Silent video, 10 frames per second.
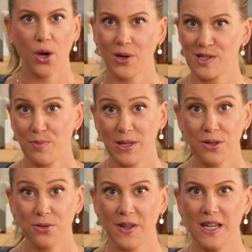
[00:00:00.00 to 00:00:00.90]
going to
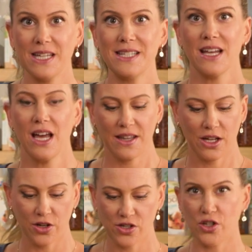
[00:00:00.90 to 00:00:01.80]
peel these. They're
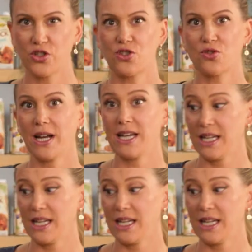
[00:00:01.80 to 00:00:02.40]
going to go straight